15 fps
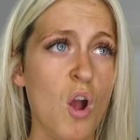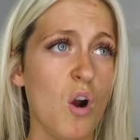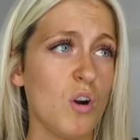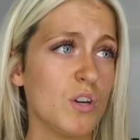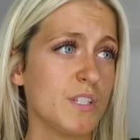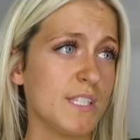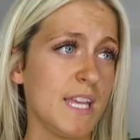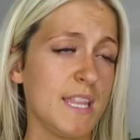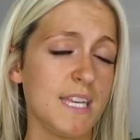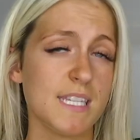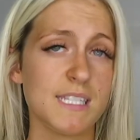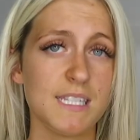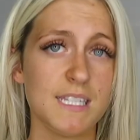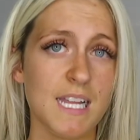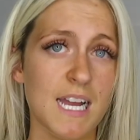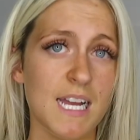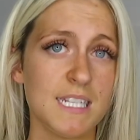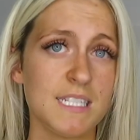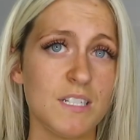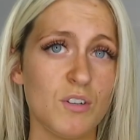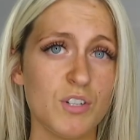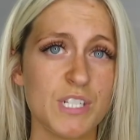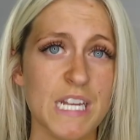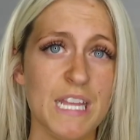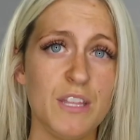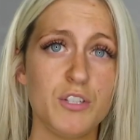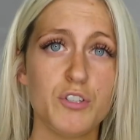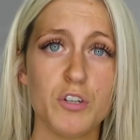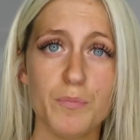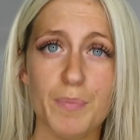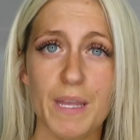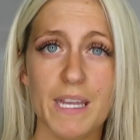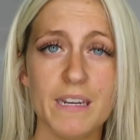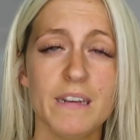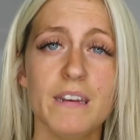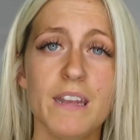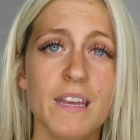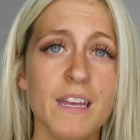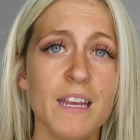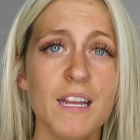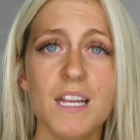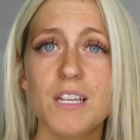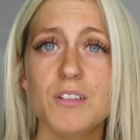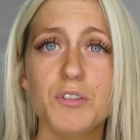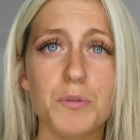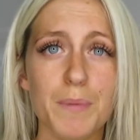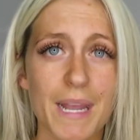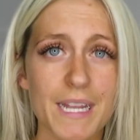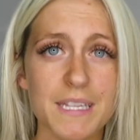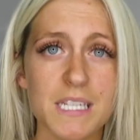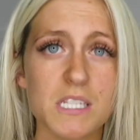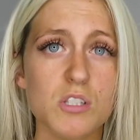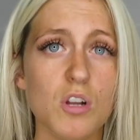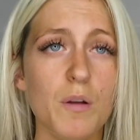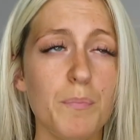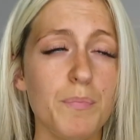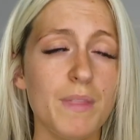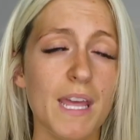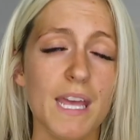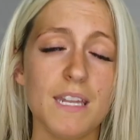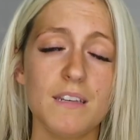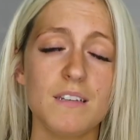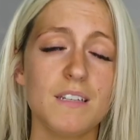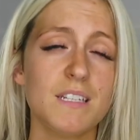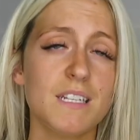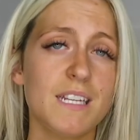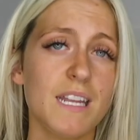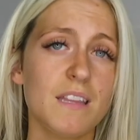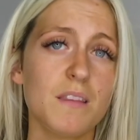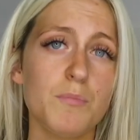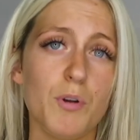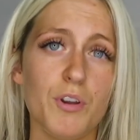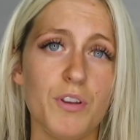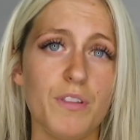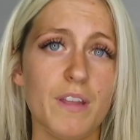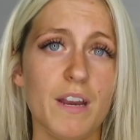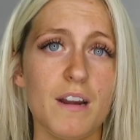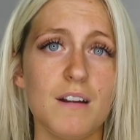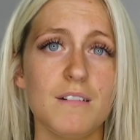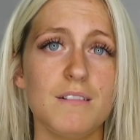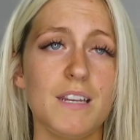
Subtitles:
or say this and that, or say that you're making this up, then get them out of there.